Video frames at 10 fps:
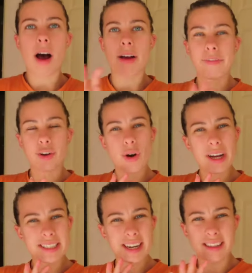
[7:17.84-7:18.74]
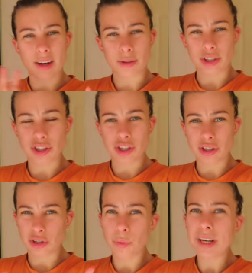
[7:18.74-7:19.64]
I forgot I said that I was going to show you
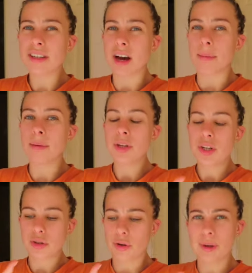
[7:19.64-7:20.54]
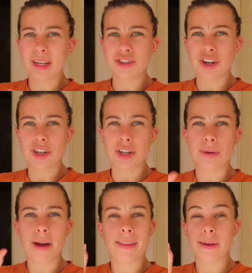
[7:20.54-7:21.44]
the twin tub, so I'll quickly show
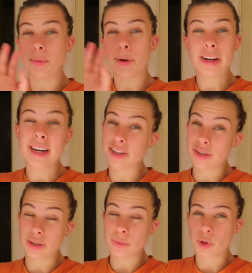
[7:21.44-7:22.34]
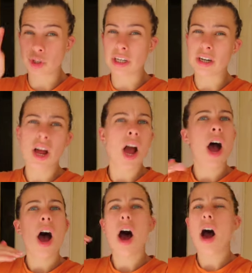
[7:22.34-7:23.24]
you, and then when I next do some washing,
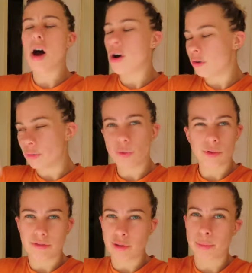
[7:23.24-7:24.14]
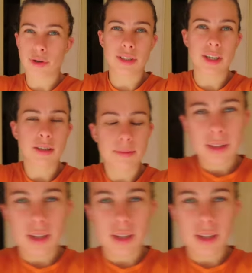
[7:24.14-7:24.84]
I'll walk you through the process,